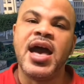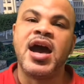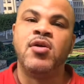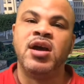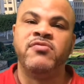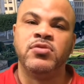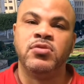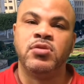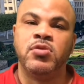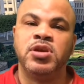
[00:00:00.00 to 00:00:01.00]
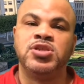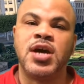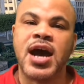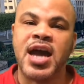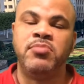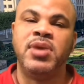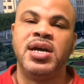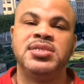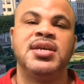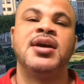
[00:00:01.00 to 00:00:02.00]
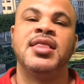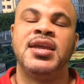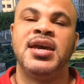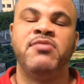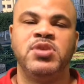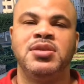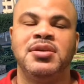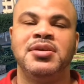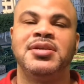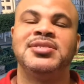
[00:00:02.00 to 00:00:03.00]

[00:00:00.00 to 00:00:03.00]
However, they're going to itemize the hell out of everything.